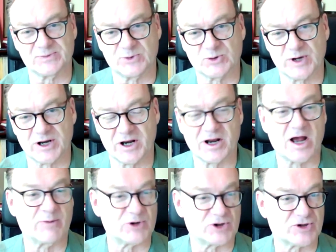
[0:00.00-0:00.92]
is between an
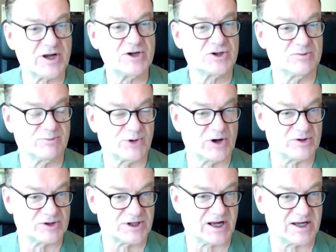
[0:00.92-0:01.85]
arbitration
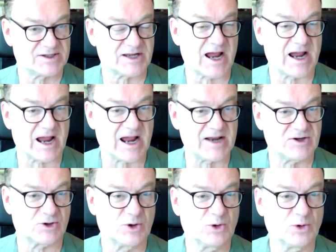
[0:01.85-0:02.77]
process
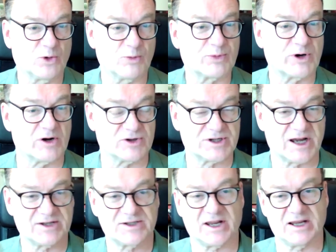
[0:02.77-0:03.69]
and a court
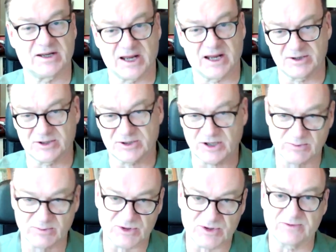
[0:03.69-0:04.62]
process in
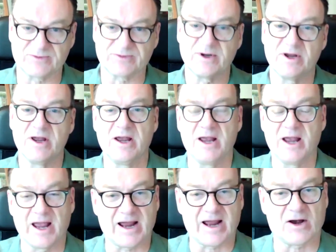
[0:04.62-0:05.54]
terms of
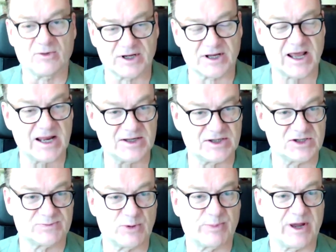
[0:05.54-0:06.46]
how the case
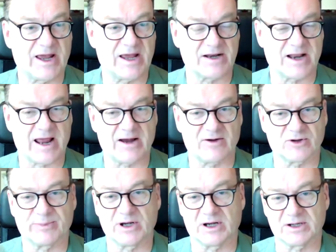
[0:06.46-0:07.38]
is prepared and how
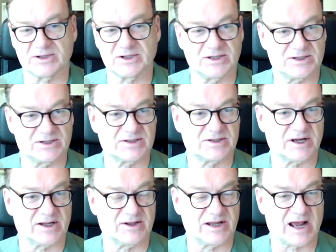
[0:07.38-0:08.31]
the parties
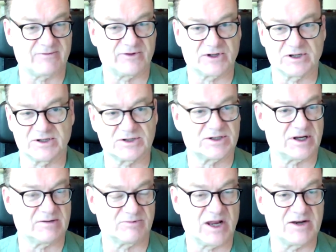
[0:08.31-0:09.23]
and the
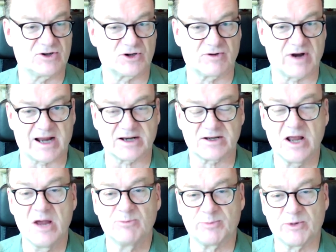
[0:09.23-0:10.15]
advocates interact?
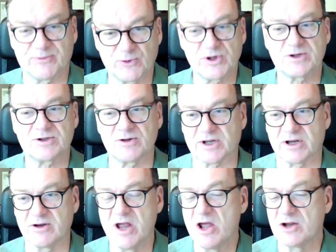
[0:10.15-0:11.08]
But before you do
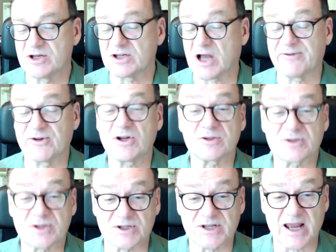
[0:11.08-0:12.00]
so, I
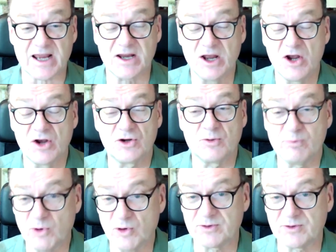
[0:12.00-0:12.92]
forgot to say, you're
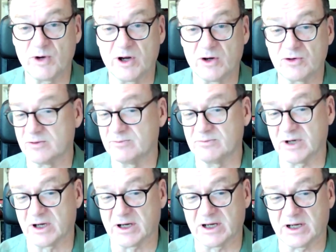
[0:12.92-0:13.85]
more than
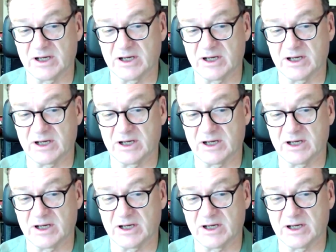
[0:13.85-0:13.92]
welcome,